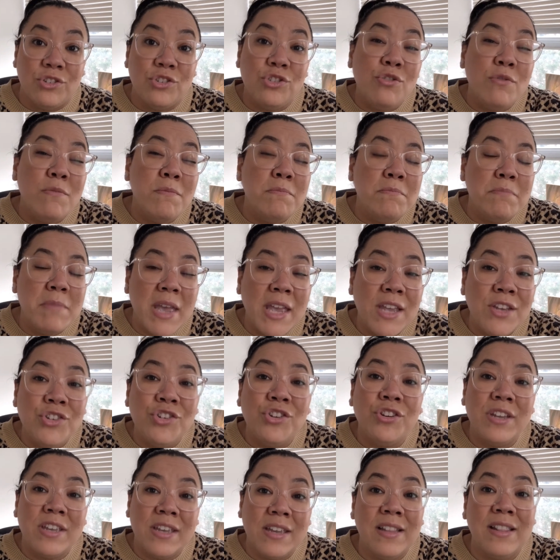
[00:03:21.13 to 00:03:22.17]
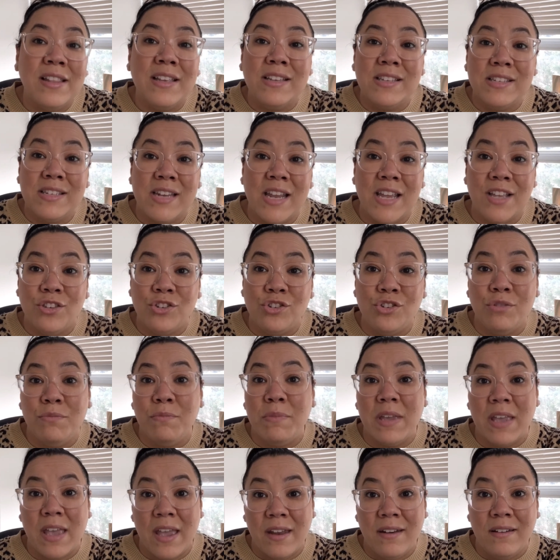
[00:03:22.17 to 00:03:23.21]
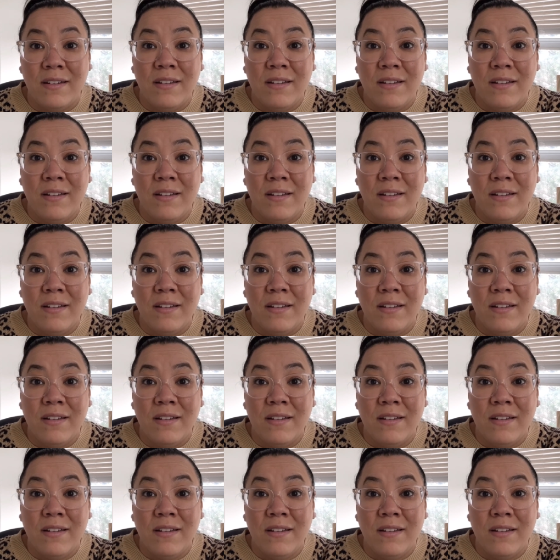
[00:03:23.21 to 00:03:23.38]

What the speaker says: 2 major healing states to be in.